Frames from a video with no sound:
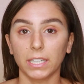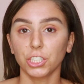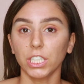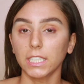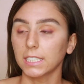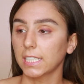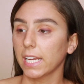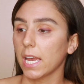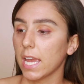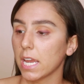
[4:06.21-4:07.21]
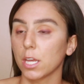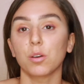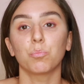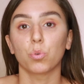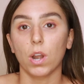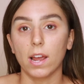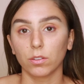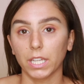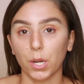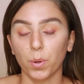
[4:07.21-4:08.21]
Actually going to take a
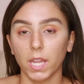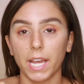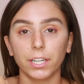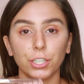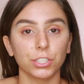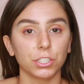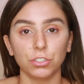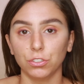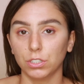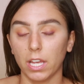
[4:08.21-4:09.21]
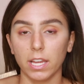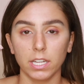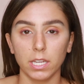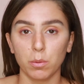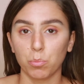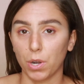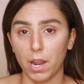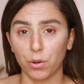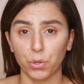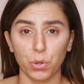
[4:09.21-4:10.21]
brown liquid liner. You can use any
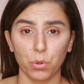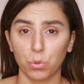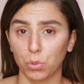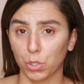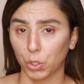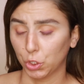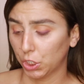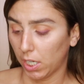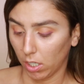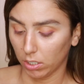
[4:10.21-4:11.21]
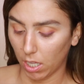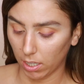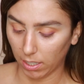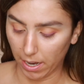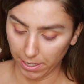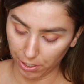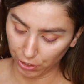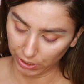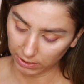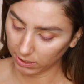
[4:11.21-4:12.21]
brown or gel
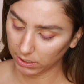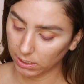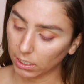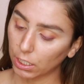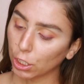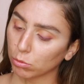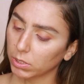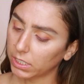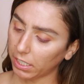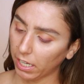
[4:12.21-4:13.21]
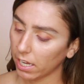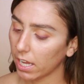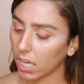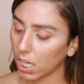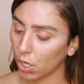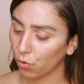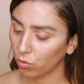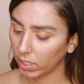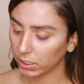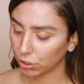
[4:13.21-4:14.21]
liner. This is the Urban Decay
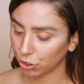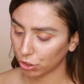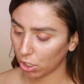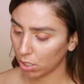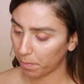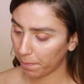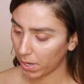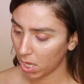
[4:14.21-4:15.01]
Razor Sharp